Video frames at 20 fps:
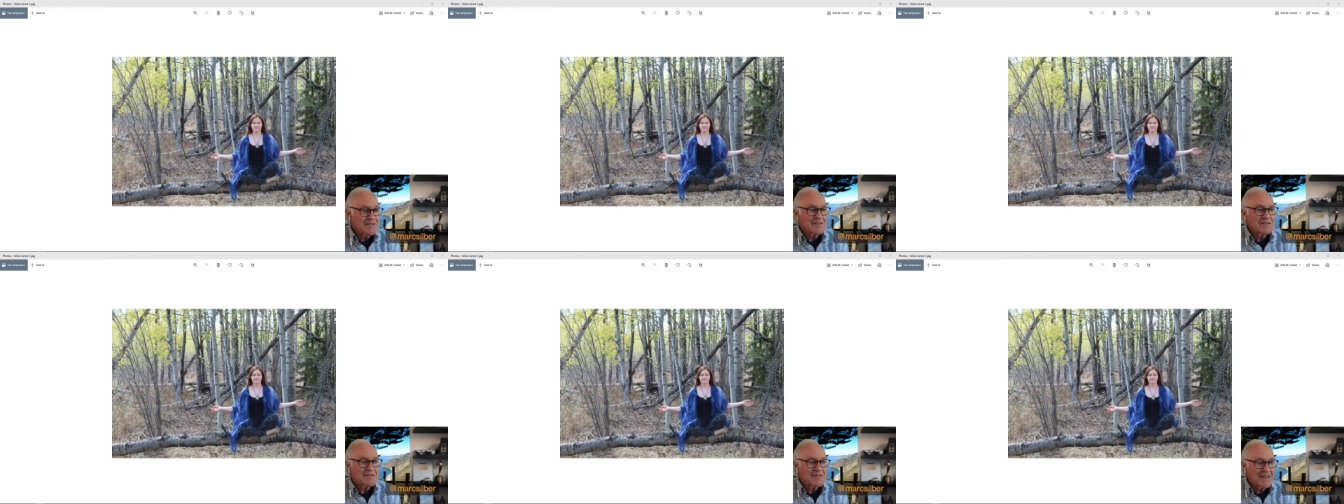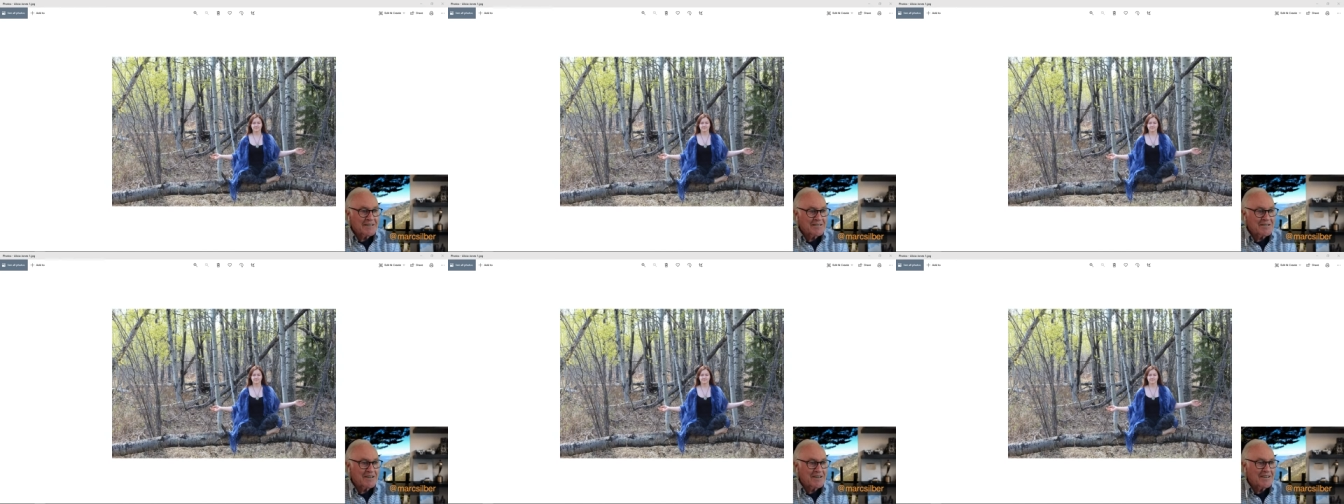
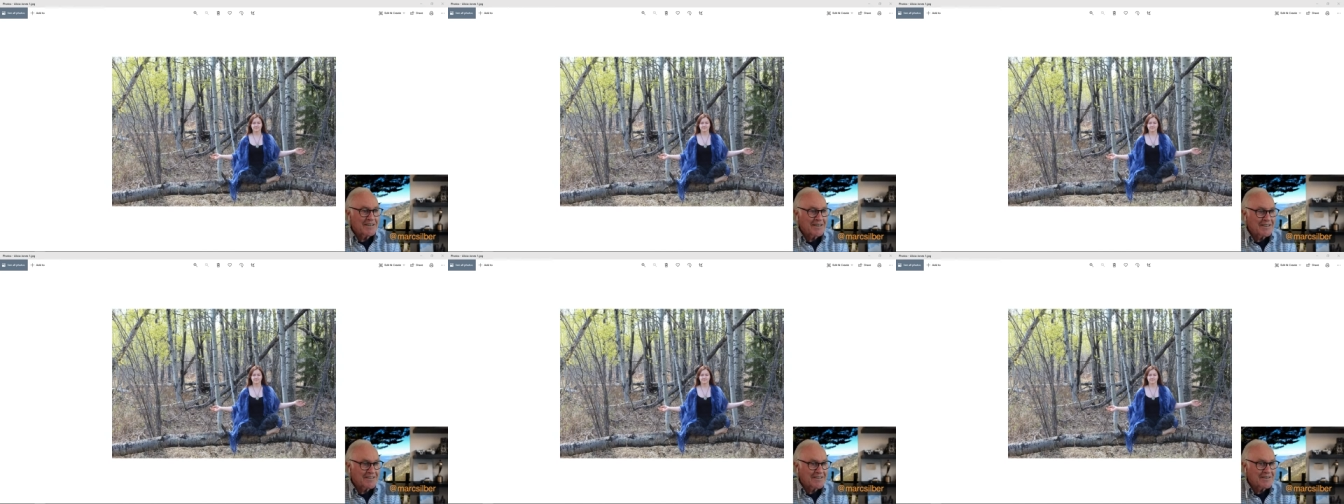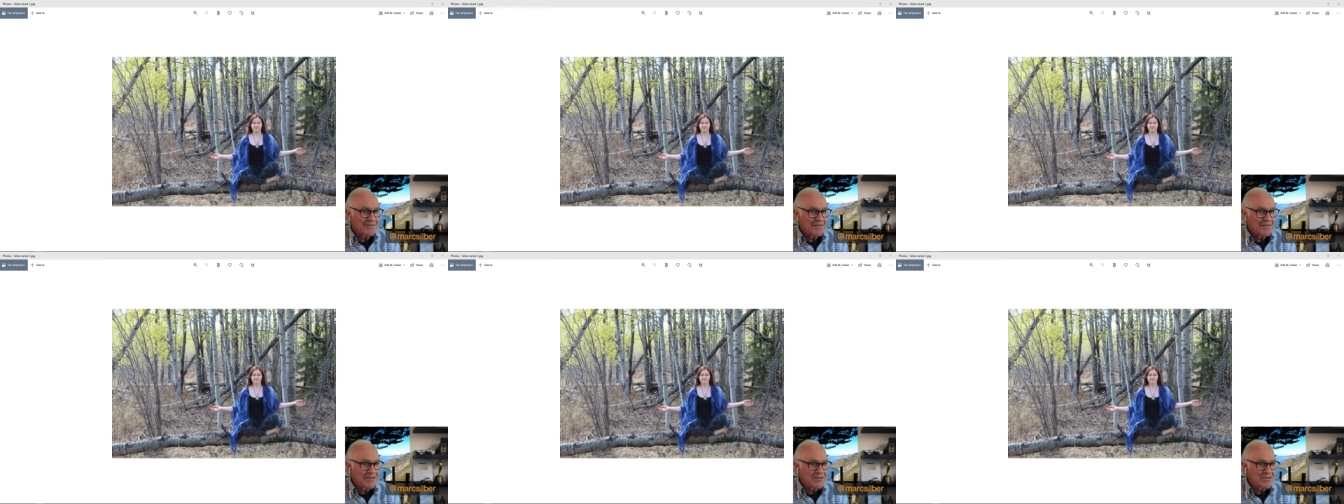such a
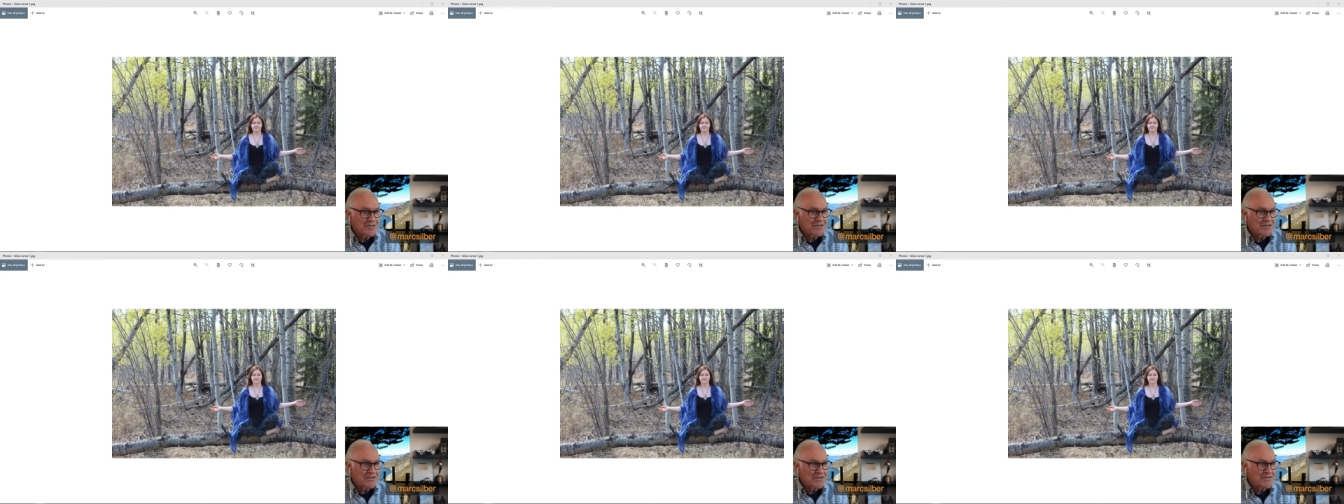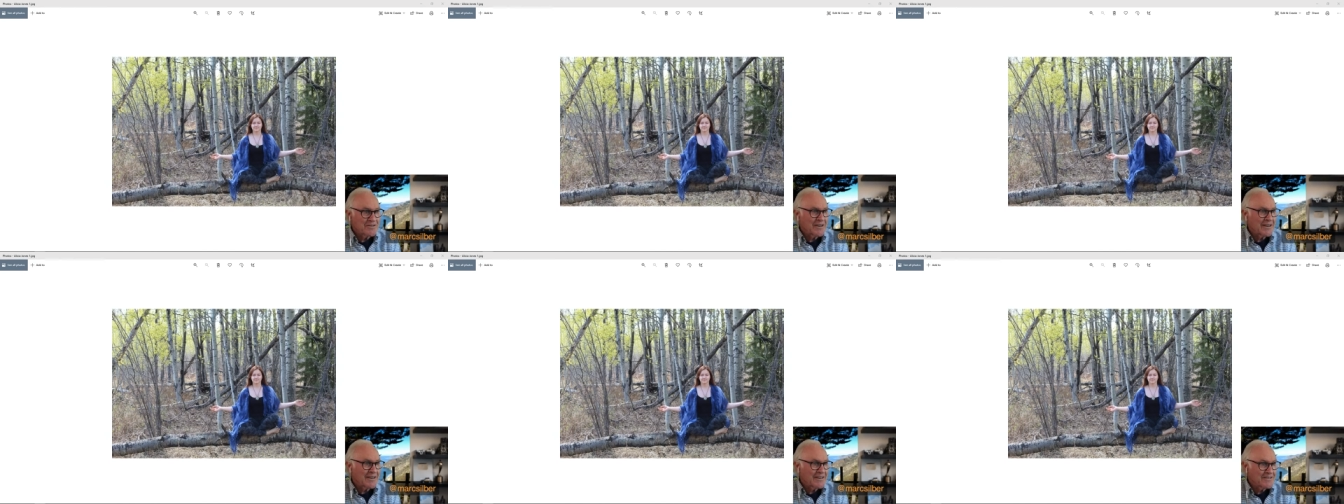handy feature,
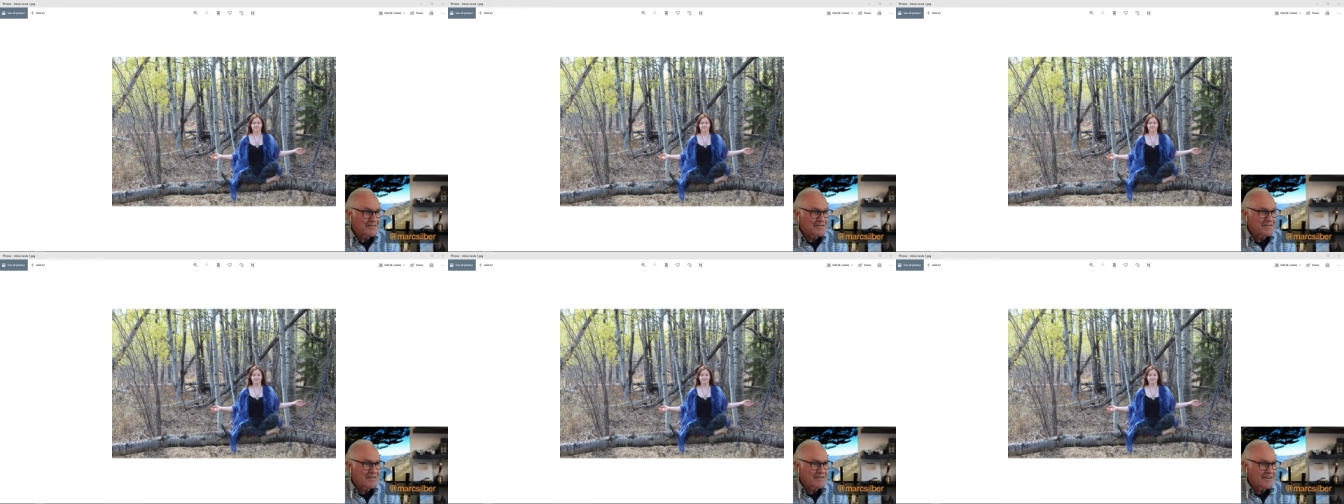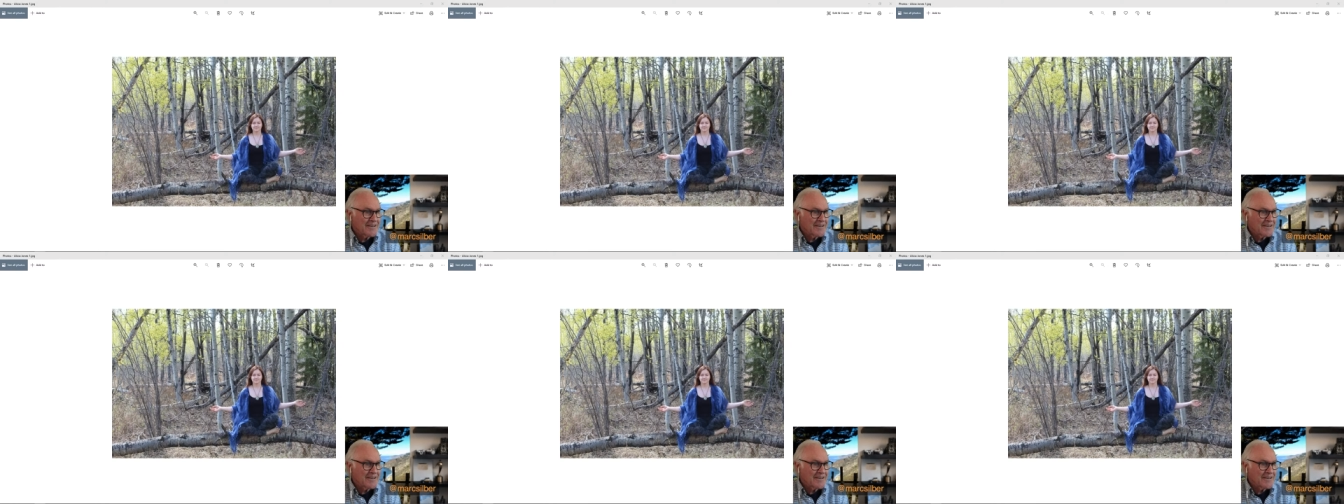you guys.